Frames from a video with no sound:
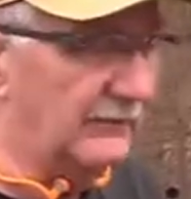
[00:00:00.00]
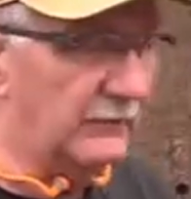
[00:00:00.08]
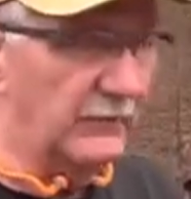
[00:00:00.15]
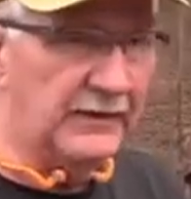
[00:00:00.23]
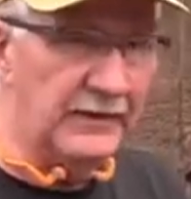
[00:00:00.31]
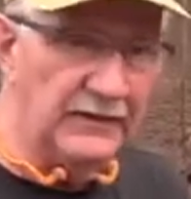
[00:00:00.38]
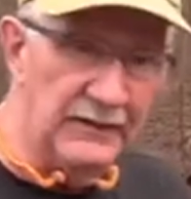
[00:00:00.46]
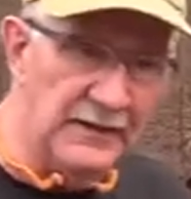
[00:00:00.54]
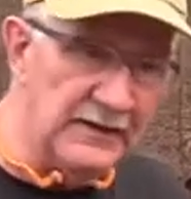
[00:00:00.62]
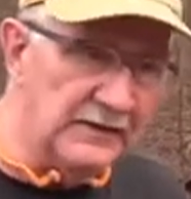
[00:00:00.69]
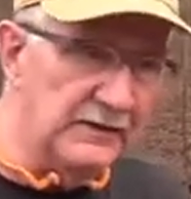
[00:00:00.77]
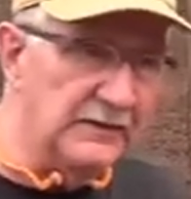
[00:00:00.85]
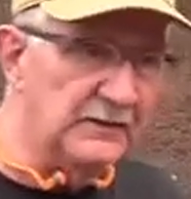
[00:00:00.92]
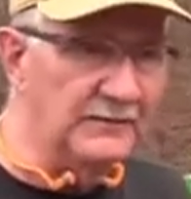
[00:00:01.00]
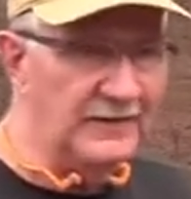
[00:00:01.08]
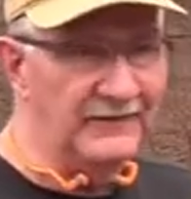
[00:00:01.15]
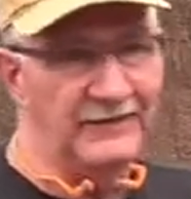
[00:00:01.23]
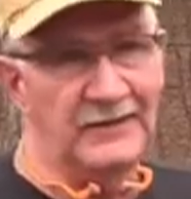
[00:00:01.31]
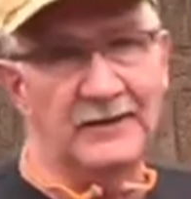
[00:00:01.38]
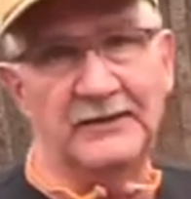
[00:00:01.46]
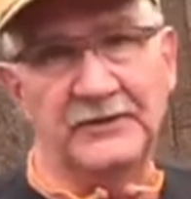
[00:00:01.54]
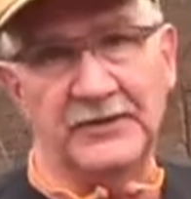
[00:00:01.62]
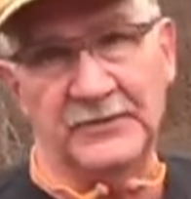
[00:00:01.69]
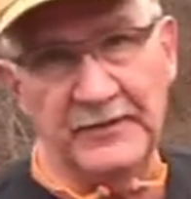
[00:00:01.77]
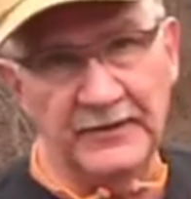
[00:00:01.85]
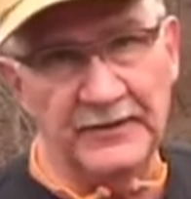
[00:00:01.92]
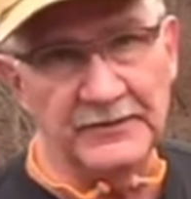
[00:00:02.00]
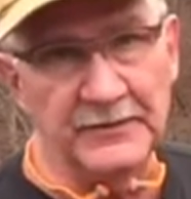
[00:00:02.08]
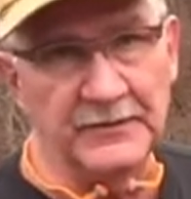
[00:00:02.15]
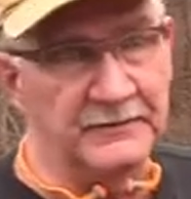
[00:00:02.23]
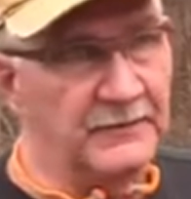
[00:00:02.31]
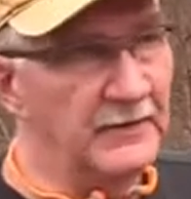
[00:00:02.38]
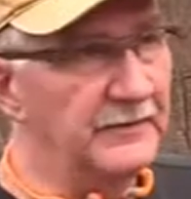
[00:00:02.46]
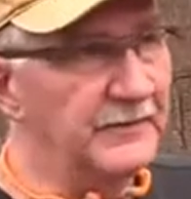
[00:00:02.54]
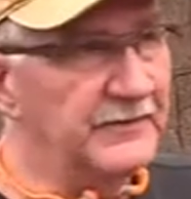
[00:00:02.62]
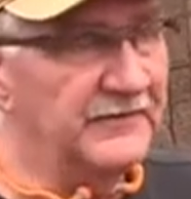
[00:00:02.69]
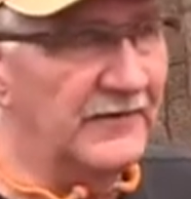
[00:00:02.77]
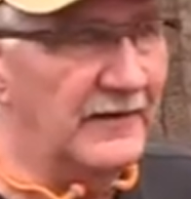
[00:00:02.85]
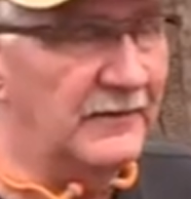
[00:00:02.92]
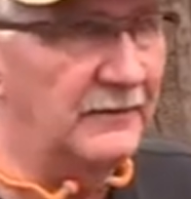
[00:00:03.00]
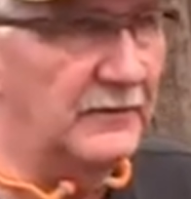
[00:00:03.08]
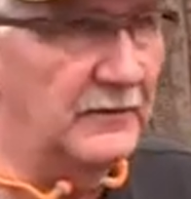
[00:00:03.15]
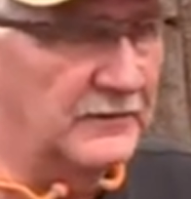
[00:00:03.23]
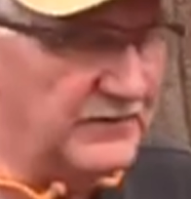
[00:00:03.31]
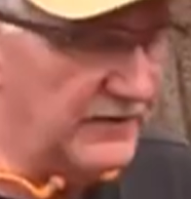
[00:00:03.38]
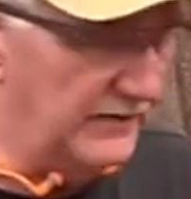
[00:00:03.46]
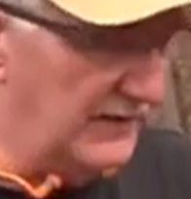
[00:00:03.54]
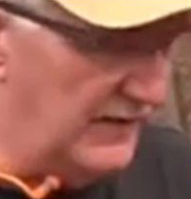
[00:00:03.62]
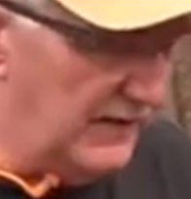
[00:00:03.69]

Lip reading: read a lot on them. I've had a lot of experience with all these firearms, and